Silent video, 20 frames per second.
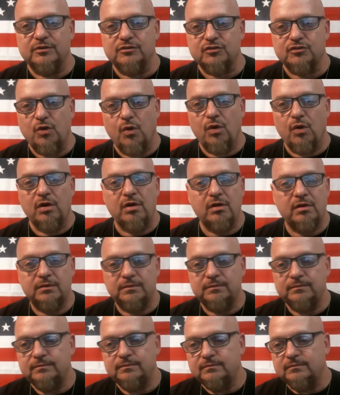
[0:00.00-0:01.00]
Score.
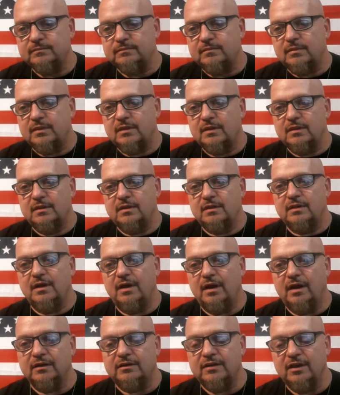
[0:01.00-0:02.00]

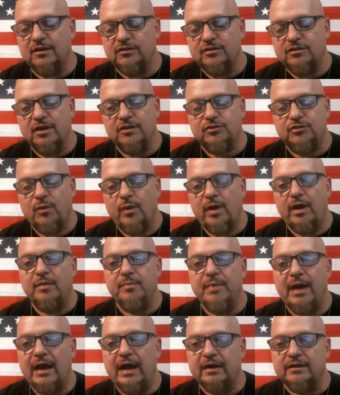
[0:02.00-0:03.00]
Taste test a while
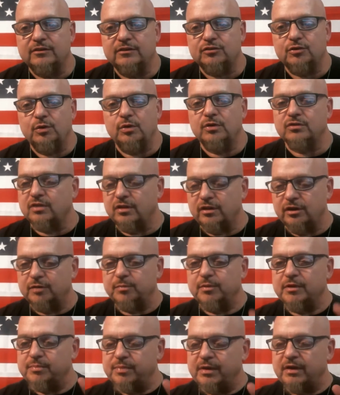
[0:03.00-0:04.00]
back. Score's a little
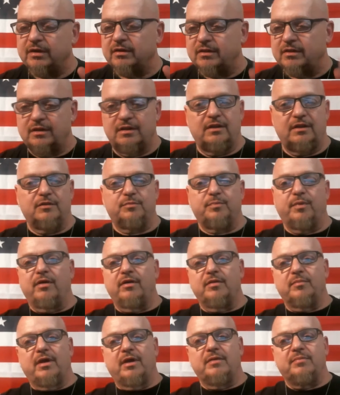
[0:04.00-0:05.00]
bit better than the Heath
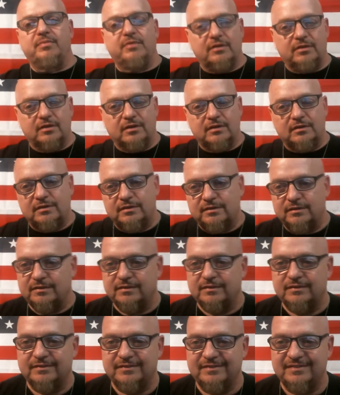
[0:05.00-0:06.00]
bar in my opinion.
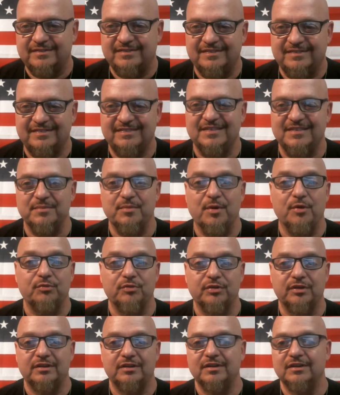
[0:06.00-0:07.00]
They're both
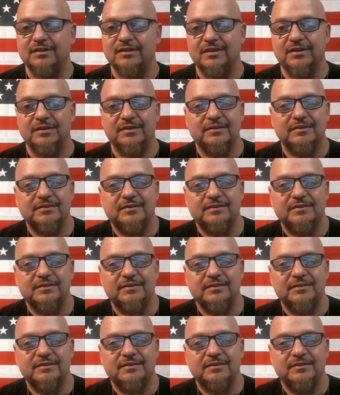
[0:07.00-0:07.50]
really good though.